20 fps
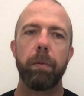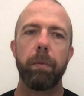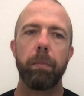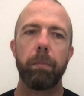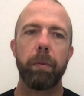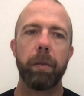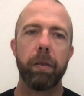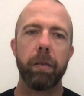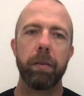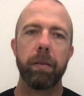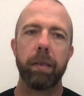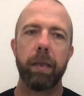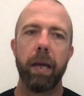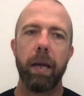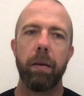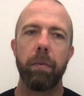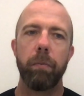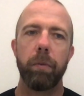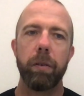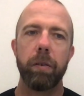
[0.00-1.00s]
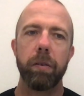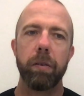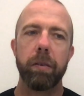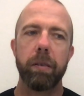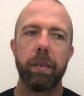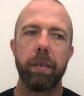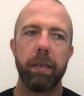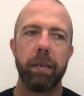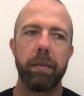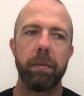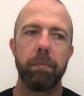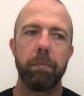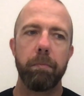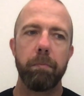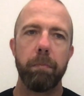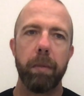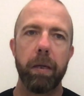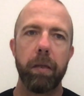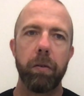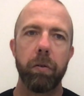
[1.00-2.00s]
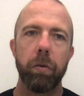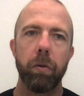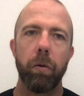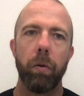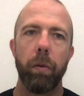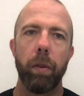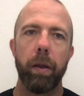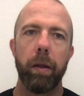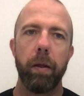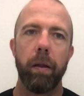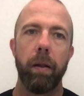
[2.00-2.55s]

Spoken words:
because again we just need to make sure that